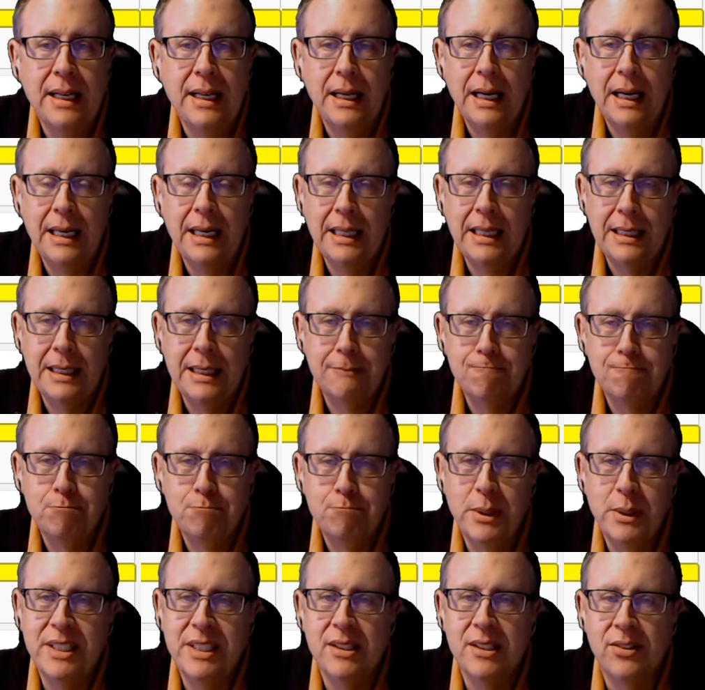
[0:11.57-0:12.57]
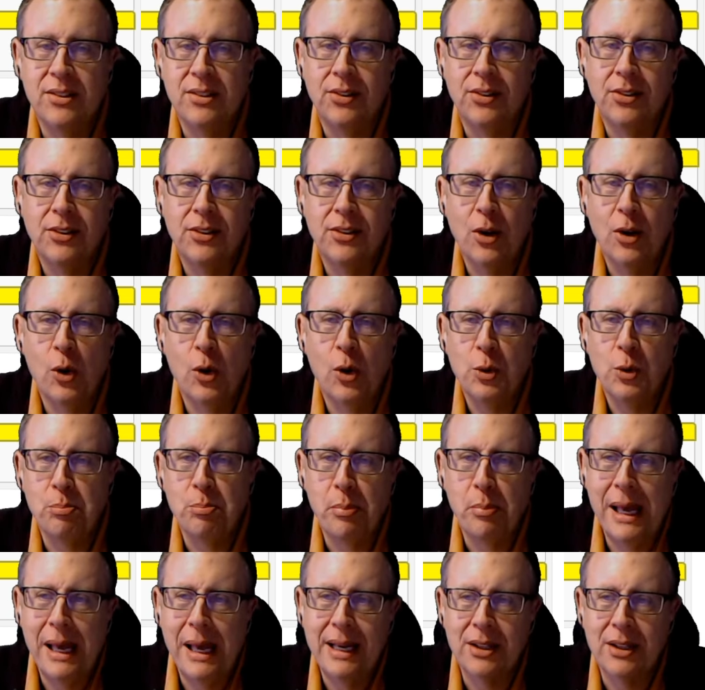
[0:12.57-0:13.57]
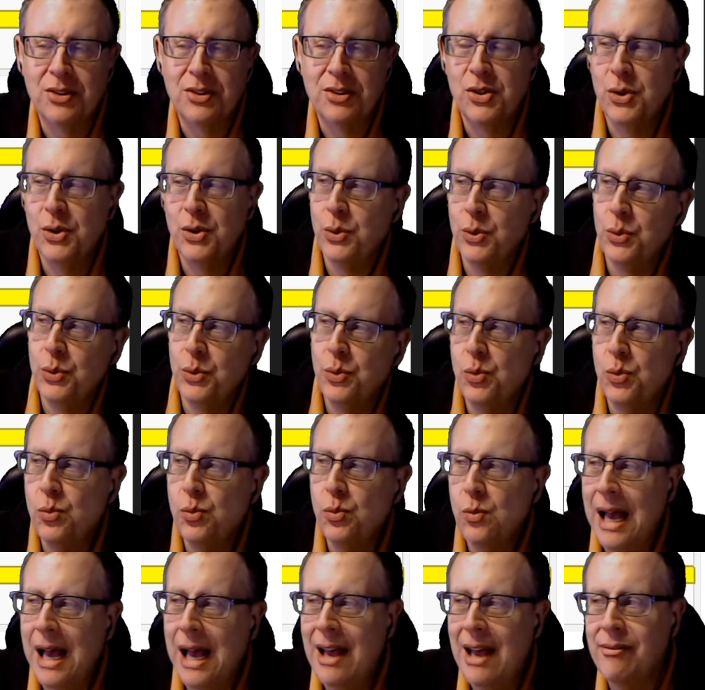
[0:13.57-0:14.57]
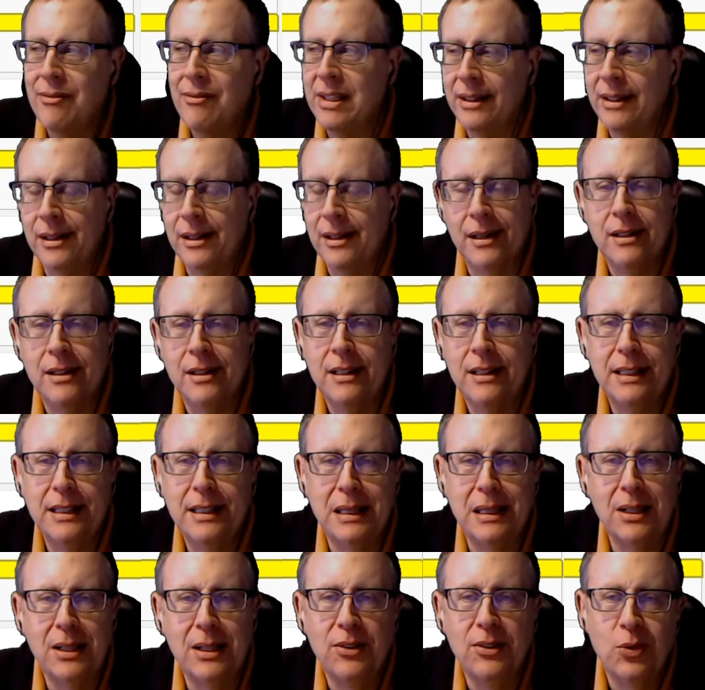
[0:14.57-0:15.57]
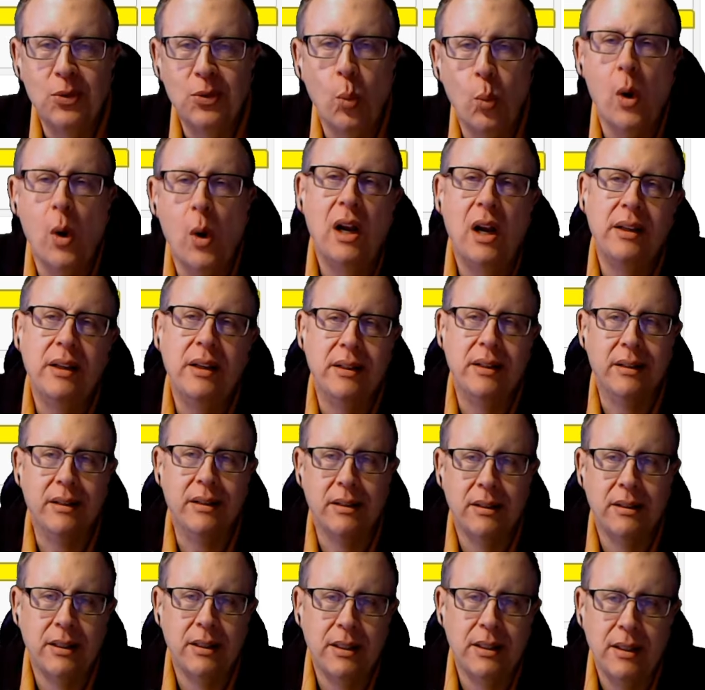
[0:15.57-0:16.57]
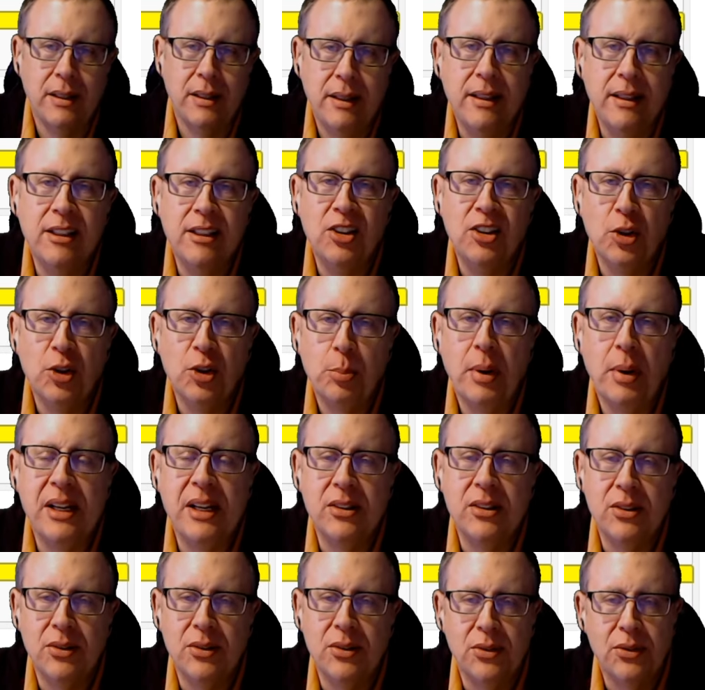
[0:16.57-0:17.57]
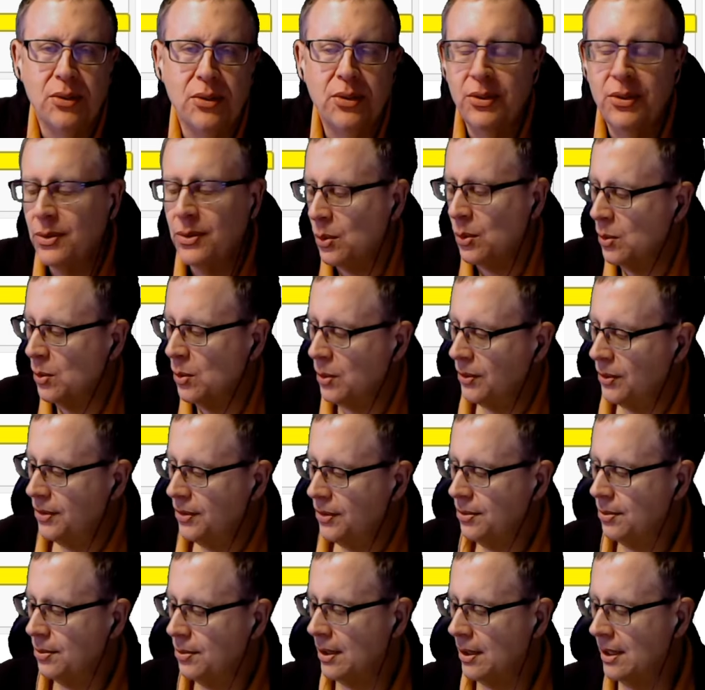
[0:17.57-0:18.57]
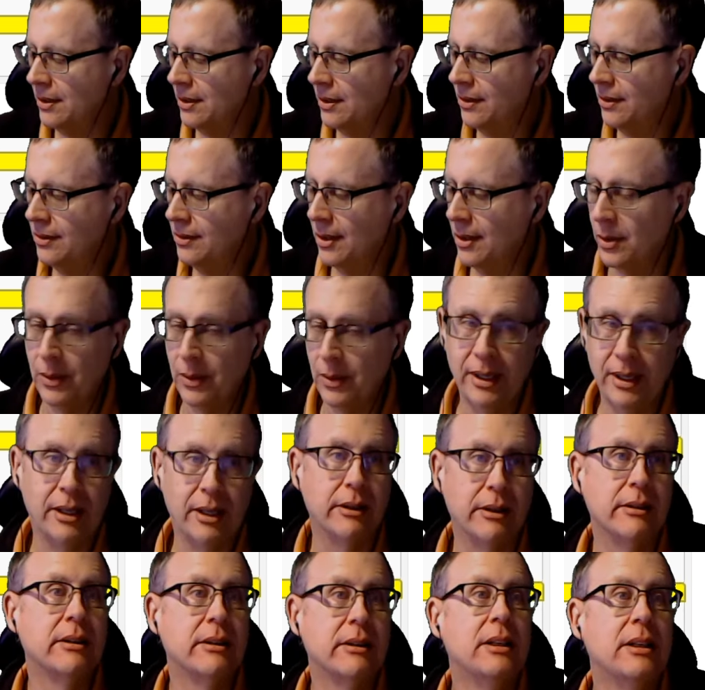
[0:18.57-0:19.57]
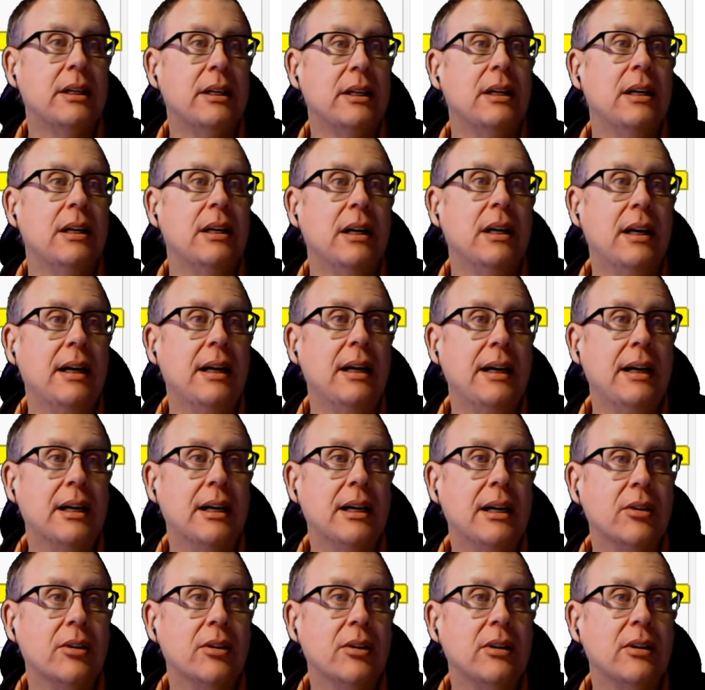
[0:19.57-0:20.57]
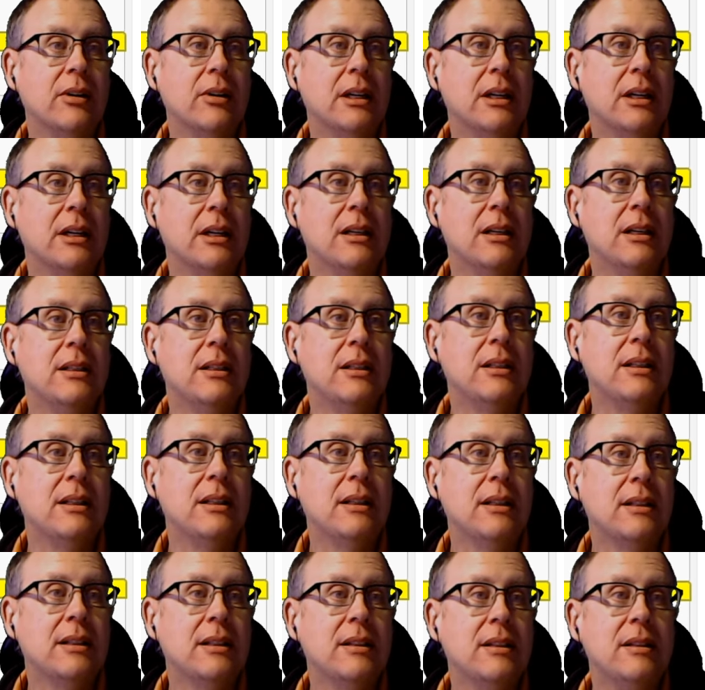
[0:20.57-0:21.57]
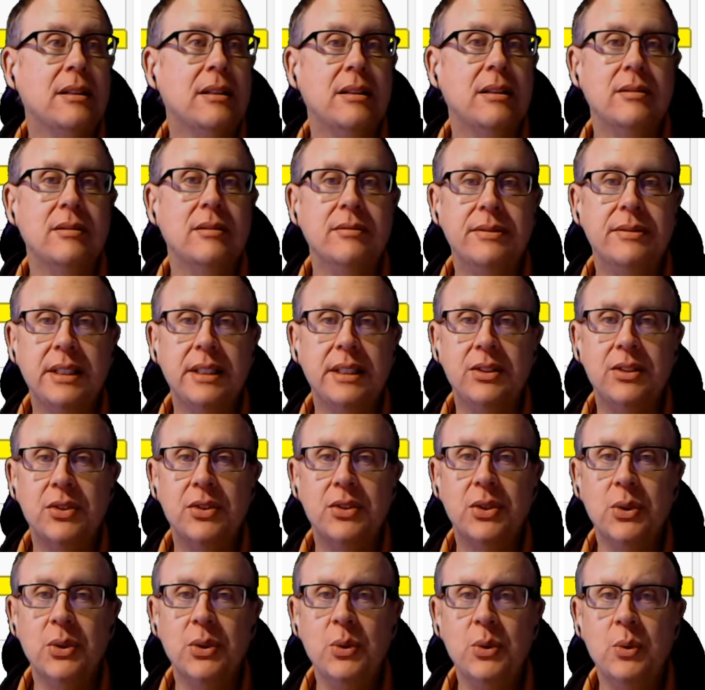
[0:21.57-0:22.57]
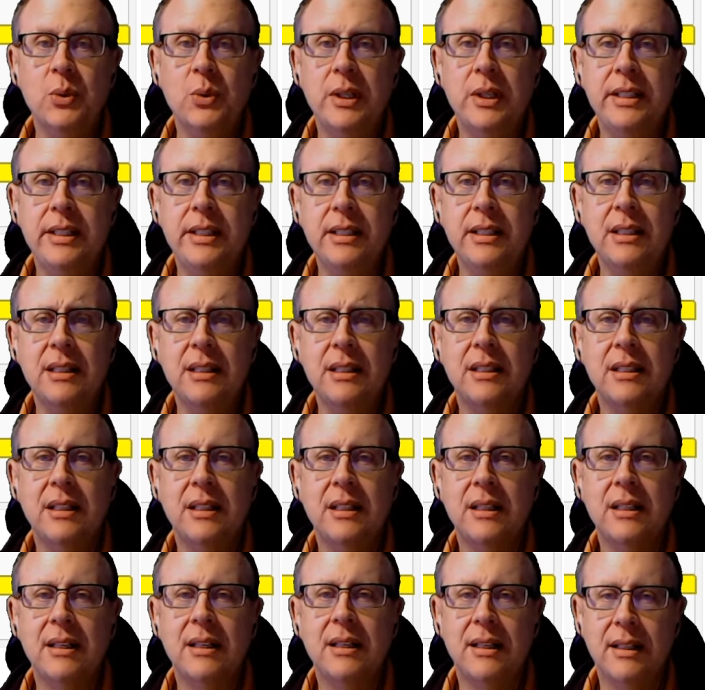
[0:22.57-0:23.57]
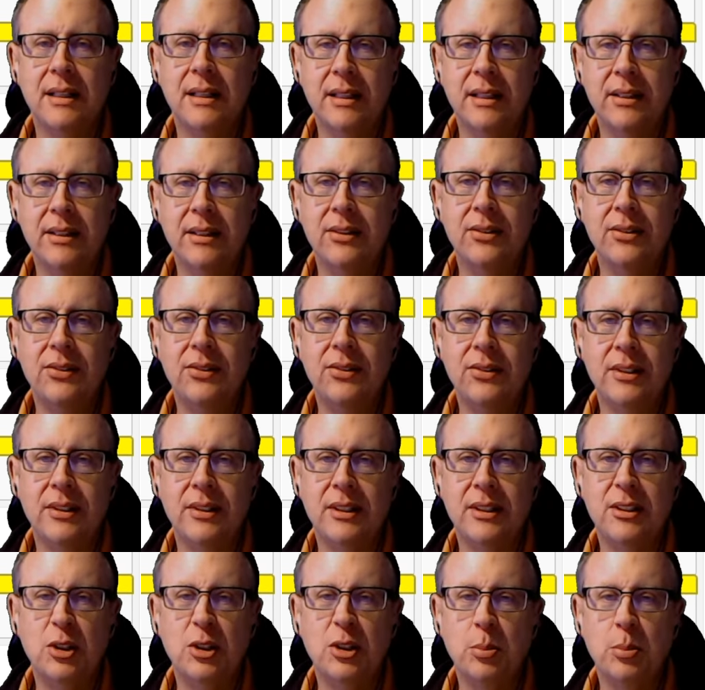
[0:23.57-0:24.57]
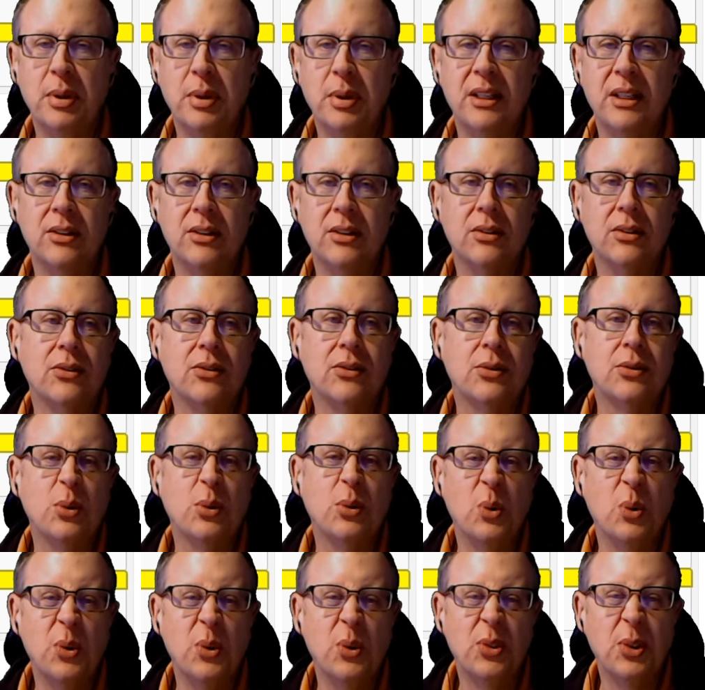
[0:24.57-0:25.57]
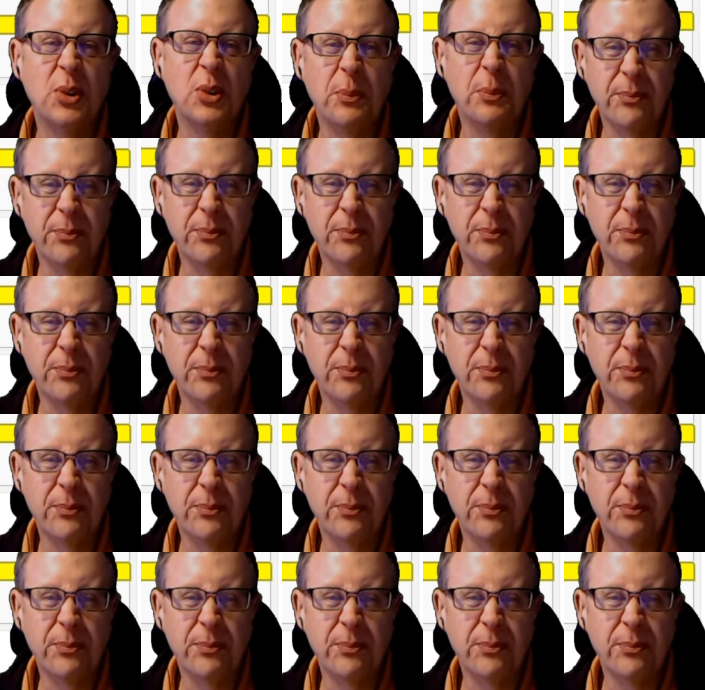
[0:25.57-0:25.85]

but it's gone back to having at least one independent source, right? So our V2 here is an independent source.